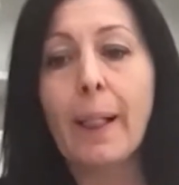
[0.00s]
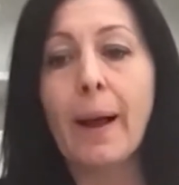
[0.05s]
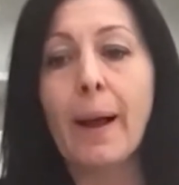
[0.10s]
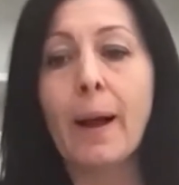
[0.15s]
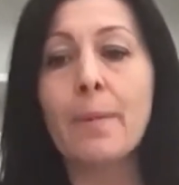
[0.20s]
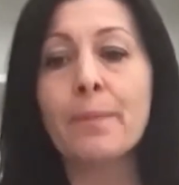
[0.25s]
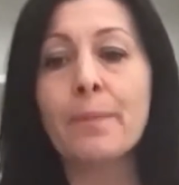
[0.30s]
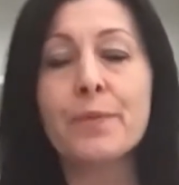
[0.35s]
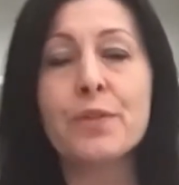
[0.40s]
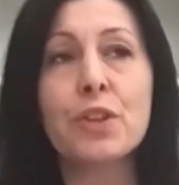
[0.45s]

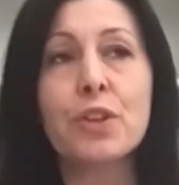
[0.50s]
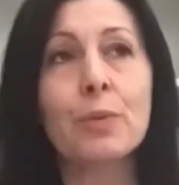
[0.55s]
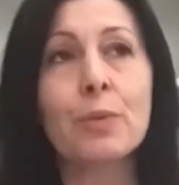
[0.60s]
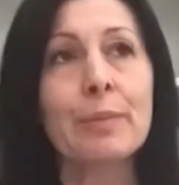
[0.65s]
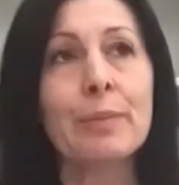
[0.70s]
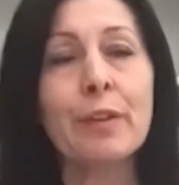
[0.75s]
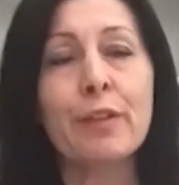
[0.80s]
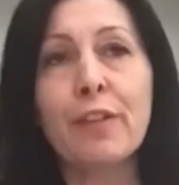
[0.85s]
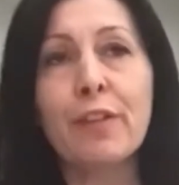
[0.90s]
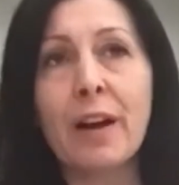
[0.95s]
So
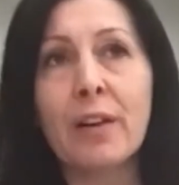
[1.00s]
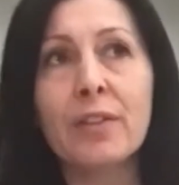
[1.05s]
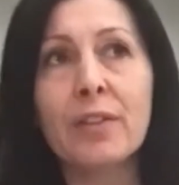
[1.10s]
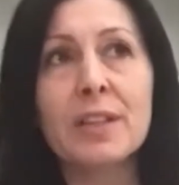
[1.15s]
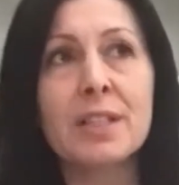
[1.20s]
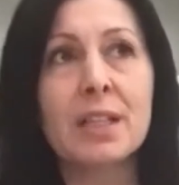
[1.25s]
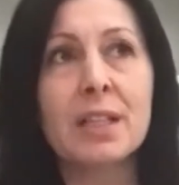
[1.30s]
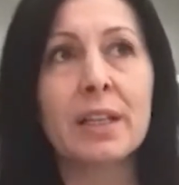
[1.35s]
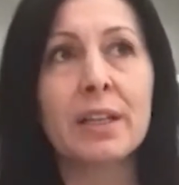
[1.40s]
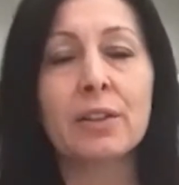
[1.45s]
when we found
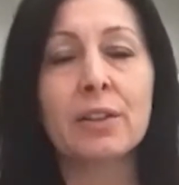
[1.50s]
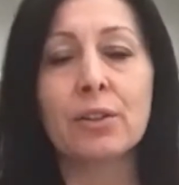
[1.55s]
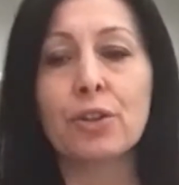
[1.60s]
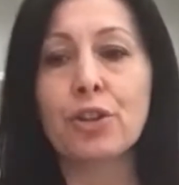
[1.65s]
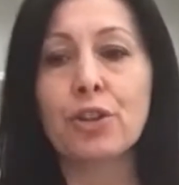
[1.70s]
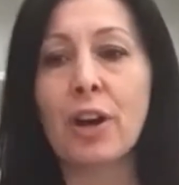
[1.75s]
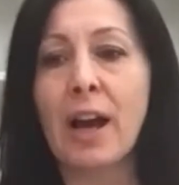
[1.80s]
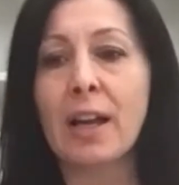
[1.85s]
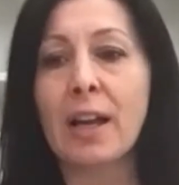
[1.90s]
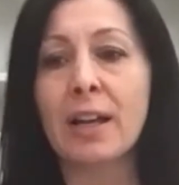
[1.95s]
this clinical
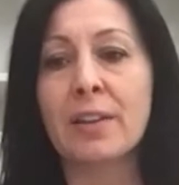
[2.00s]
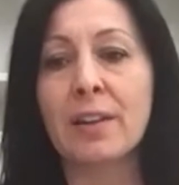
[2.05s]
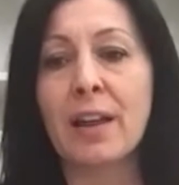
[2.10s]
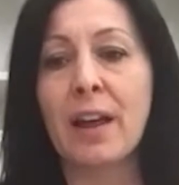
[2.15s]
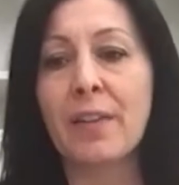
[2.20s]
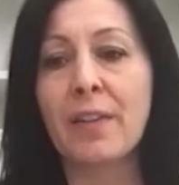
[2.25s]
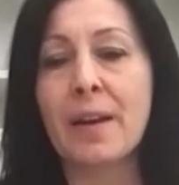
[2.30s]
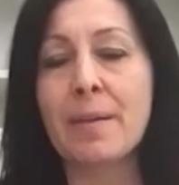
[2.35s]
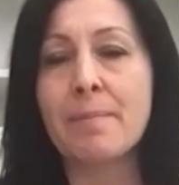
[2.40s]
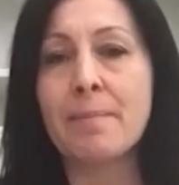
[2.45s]
trial and
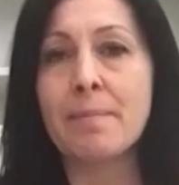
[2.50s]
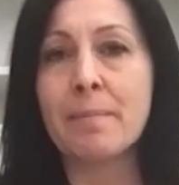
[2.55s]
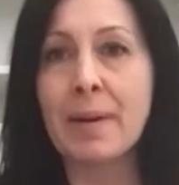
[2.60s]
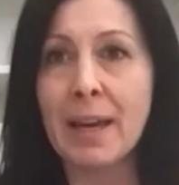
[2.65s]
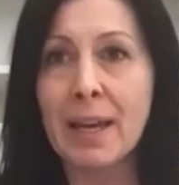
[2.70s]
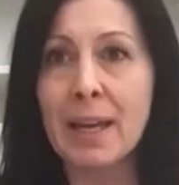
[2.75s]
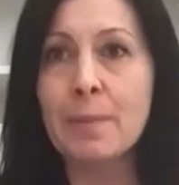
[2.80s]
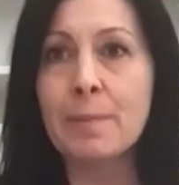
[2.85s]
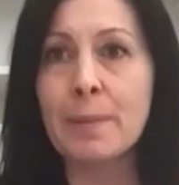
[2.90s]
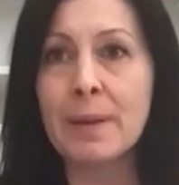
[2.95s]
that there
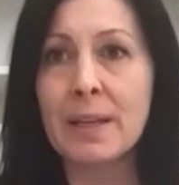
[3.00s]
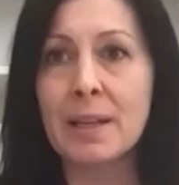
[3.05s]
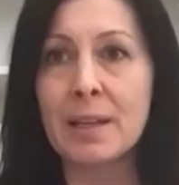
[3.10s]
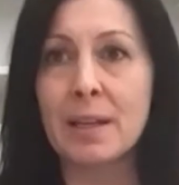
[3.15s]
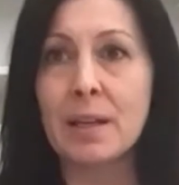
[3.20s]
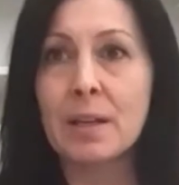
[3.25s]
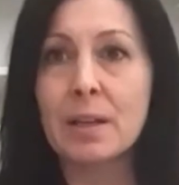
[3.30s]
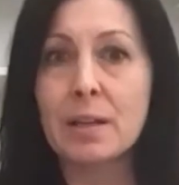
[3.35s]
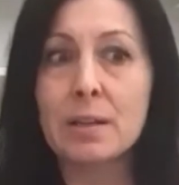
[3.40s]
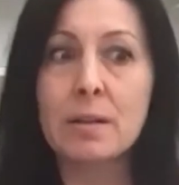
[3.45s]
may
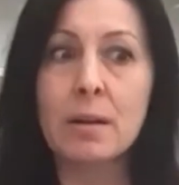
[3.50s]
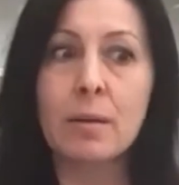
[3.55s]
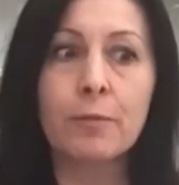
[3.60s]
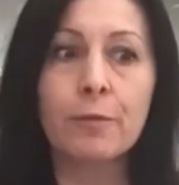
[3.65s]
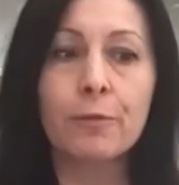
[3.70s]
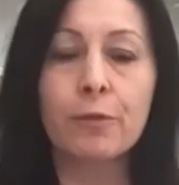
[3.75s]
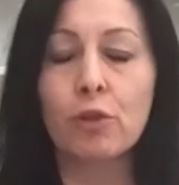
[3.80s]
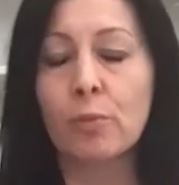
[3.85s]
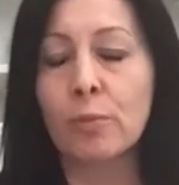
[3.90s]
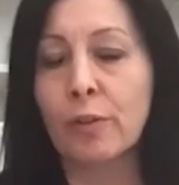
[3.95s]
be
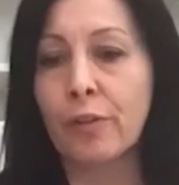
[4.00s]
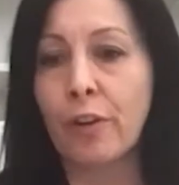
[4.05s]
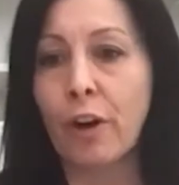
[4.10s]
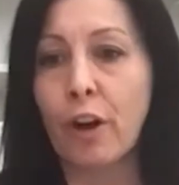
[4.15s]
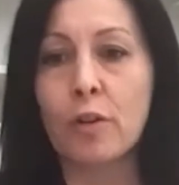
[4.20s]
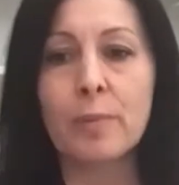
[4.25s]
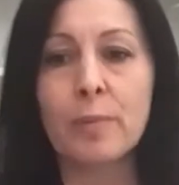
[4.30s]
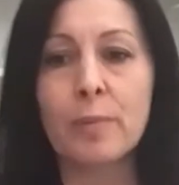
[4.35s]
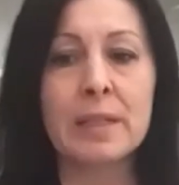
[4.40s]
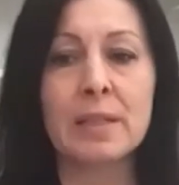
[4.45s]
some form of
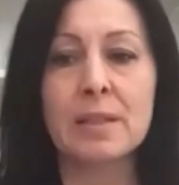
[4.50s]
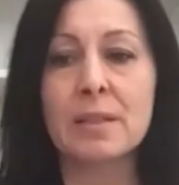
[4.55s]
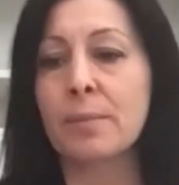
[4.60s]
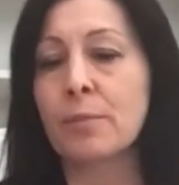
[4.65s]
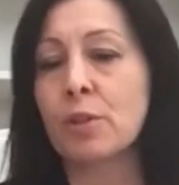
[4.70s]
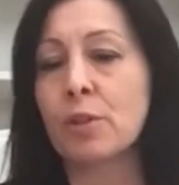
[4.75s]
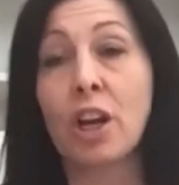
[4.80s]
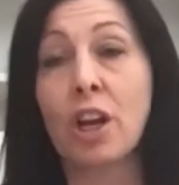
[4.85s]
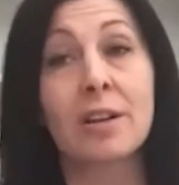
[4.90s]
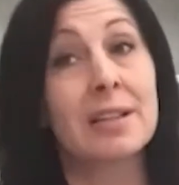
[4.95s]
hope and
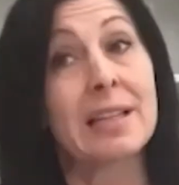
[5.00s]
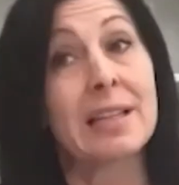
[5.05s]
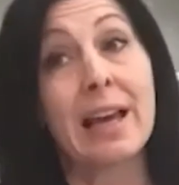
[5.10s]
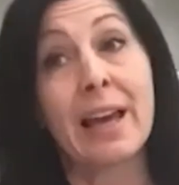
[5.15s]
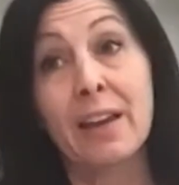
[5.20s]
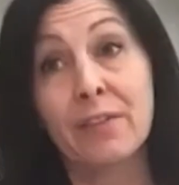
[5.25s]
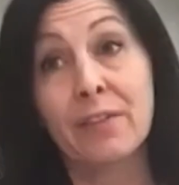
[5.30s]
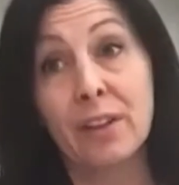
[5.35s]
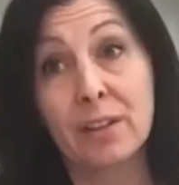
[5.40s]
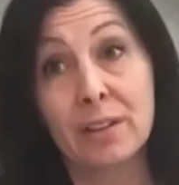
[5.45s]
some chance
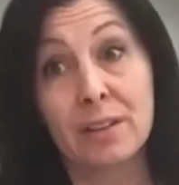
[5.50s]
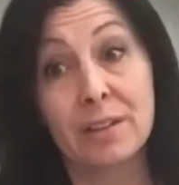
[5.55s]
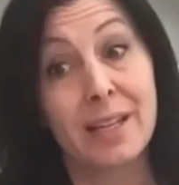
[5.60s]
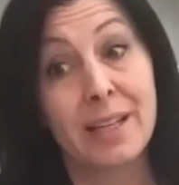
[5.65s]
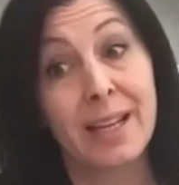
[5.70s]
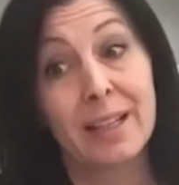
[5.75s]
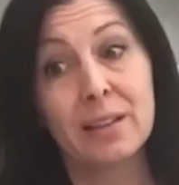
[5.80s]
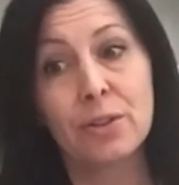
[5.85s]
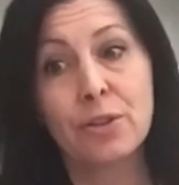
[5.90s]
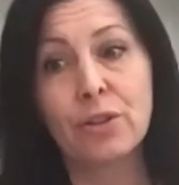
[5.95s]
that Ava could
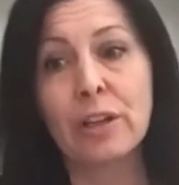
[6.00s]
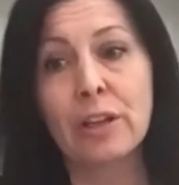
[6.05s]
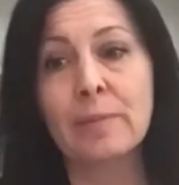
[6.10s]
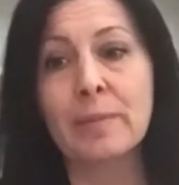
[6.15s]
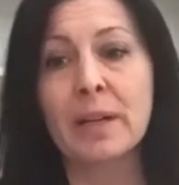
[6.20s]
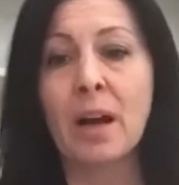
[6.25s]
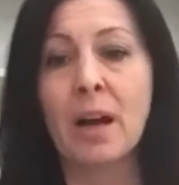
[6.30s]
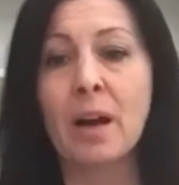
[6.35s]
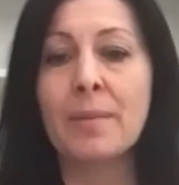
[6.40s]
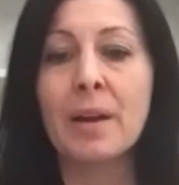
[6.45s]
take the
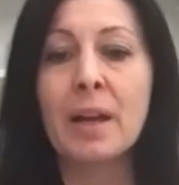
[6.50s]
treatment,